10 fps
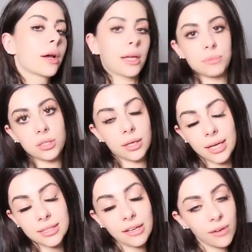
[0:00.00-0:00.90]
Okay, I'm sorry
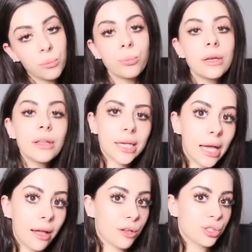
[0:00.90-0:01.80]
guys. If I'm being like
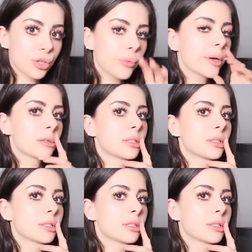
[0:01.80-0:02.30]
extra weird